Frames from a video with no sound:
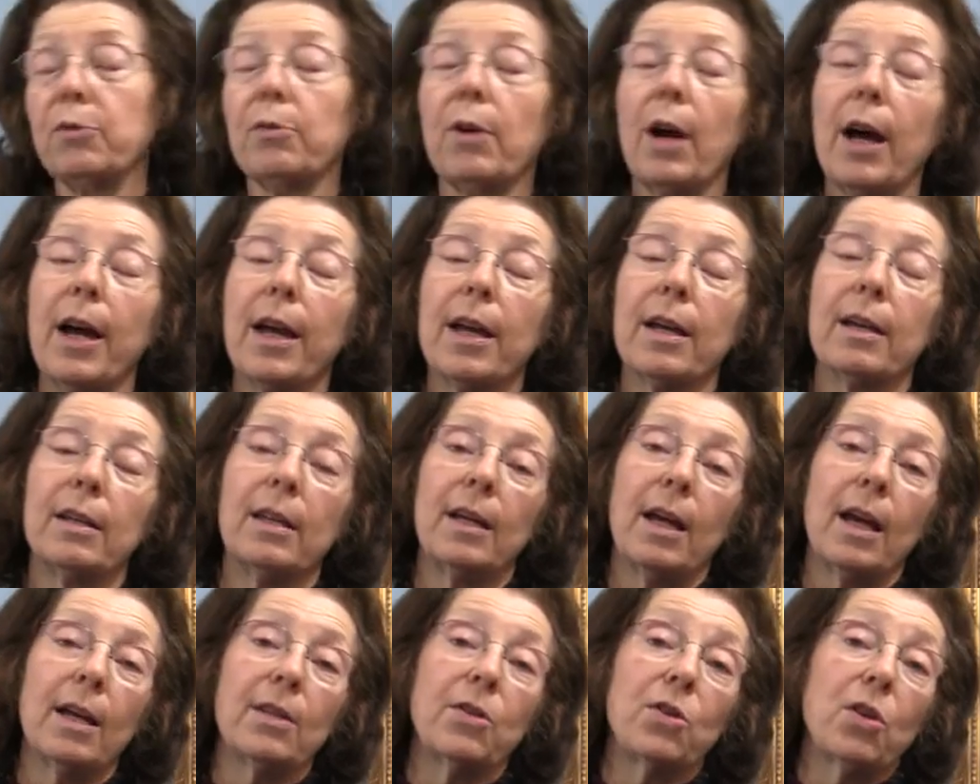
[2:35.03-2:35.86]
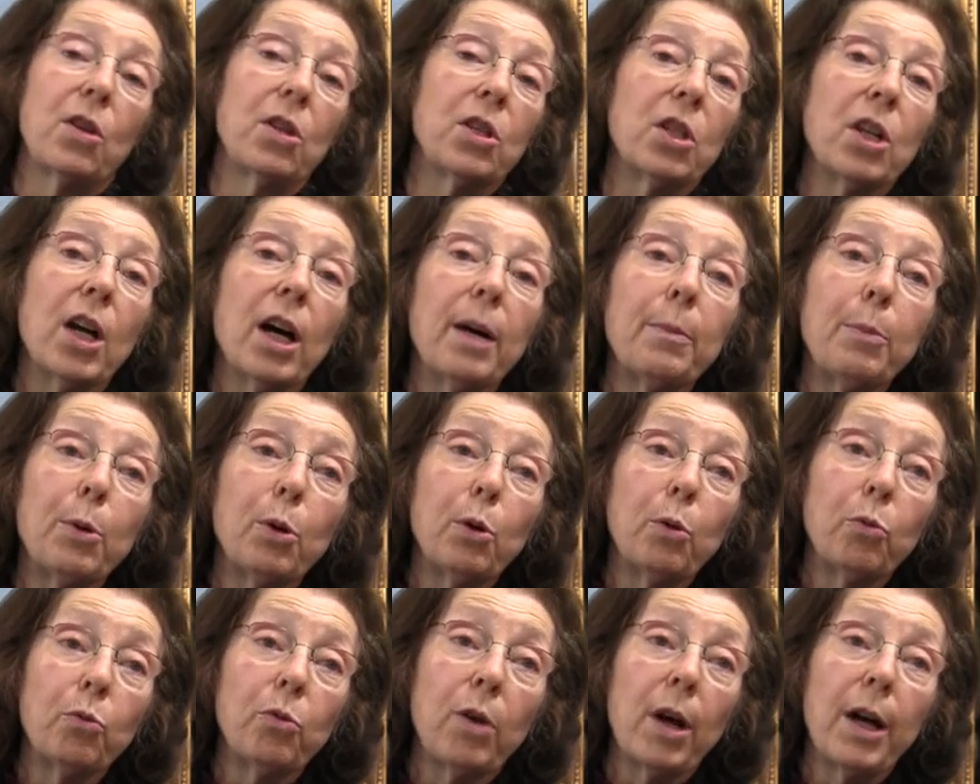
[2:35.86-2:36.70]
Orion. He has a
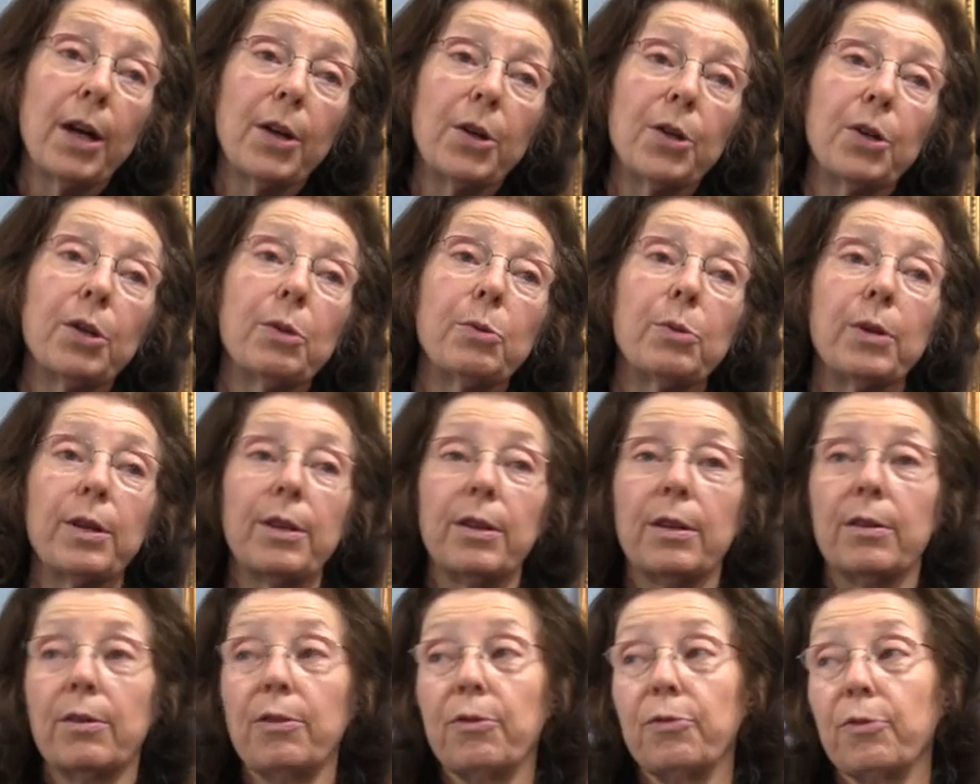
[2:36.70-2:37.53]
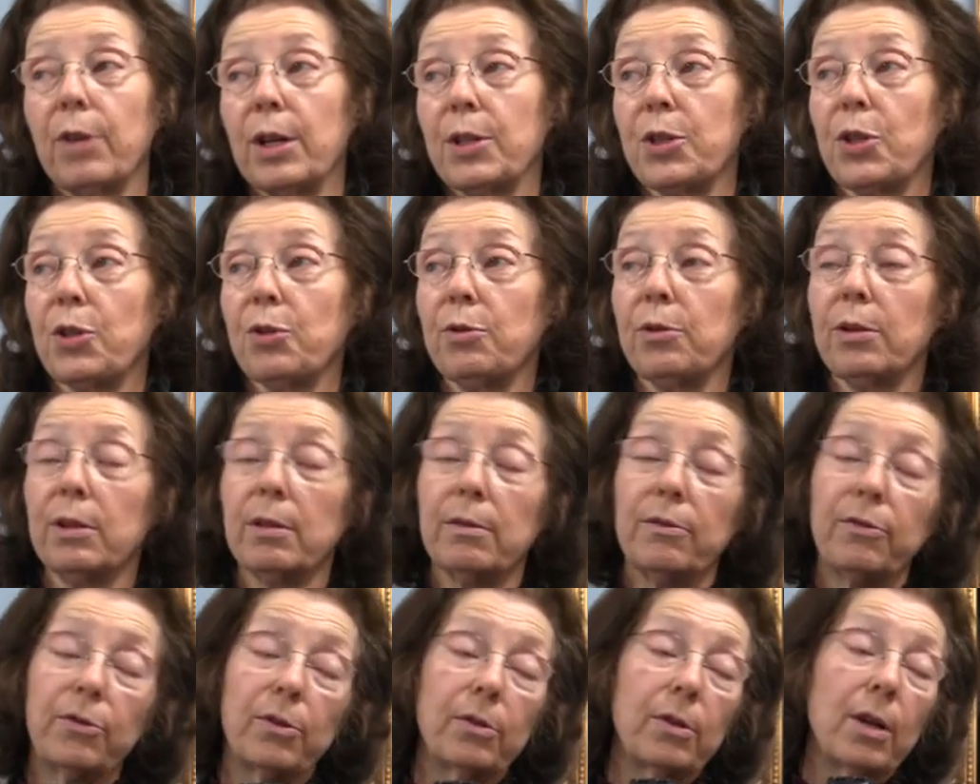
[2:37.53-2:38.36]
double rudder with a thruster
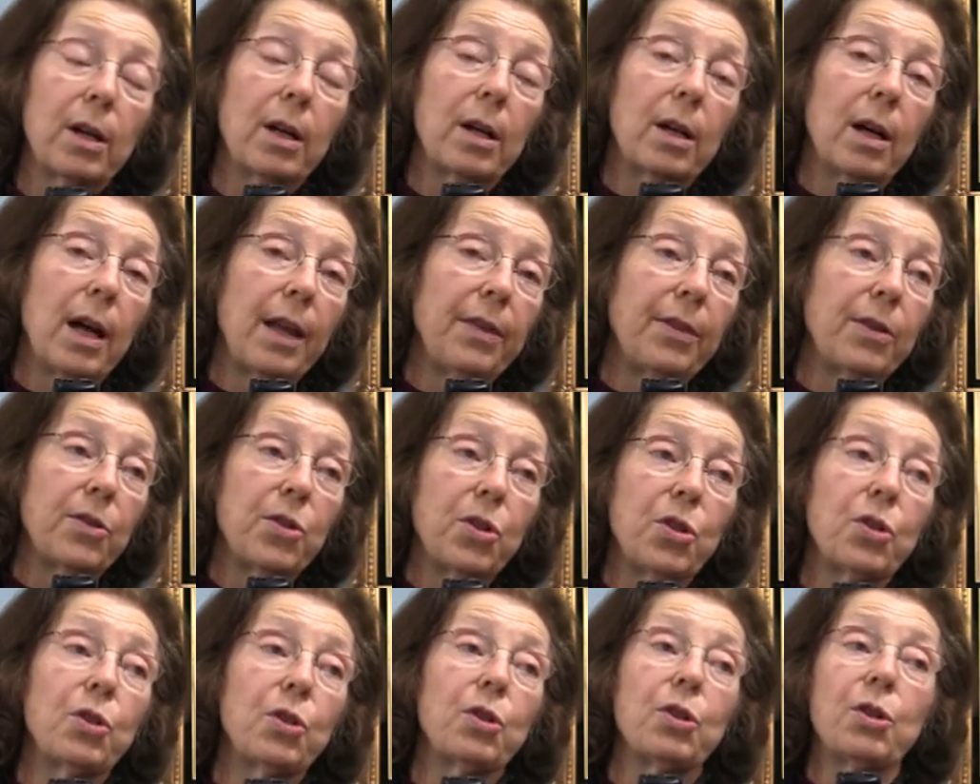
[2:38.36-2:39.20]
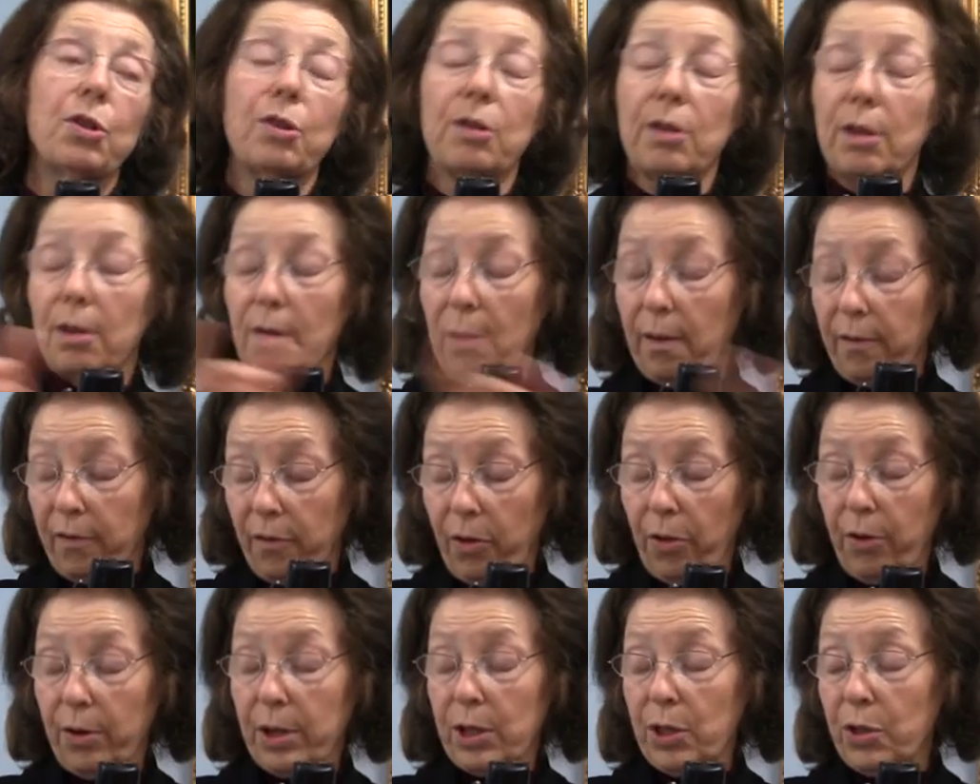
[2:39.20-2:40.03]
in the front, at the stern, and a
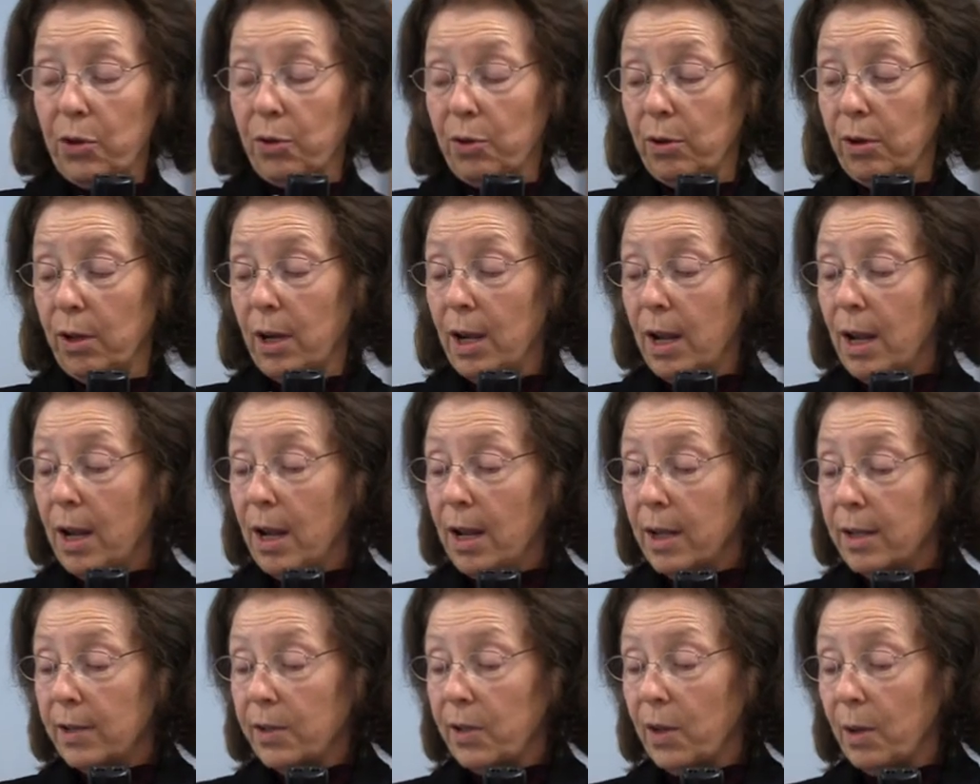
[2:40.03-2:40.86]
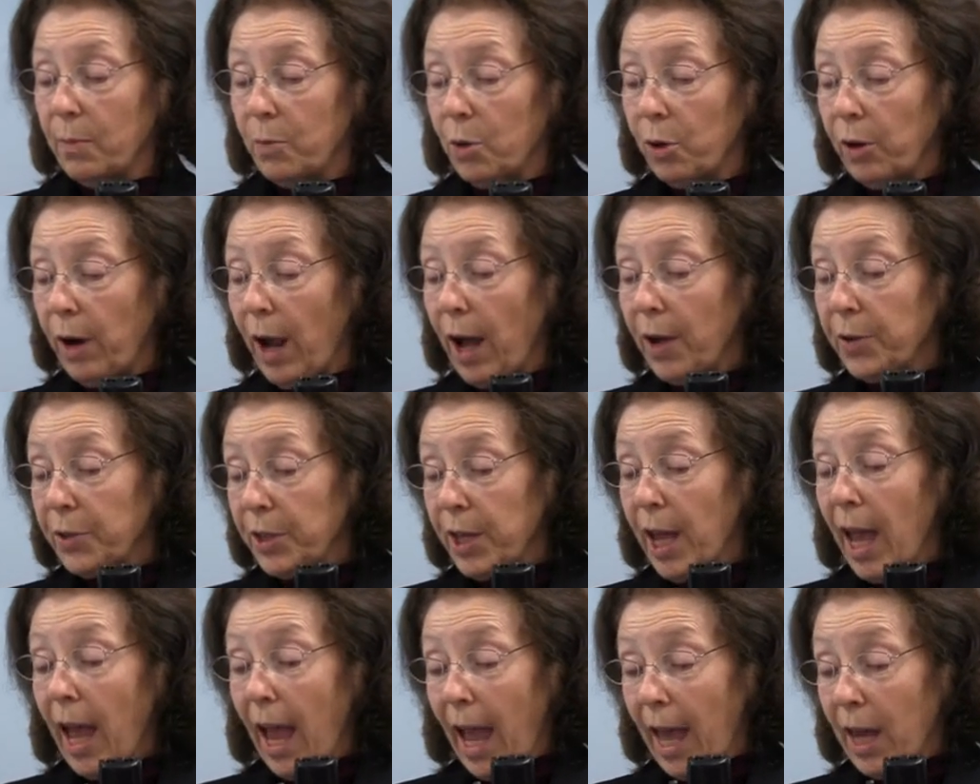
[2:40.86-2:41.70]
thruster somewhere else.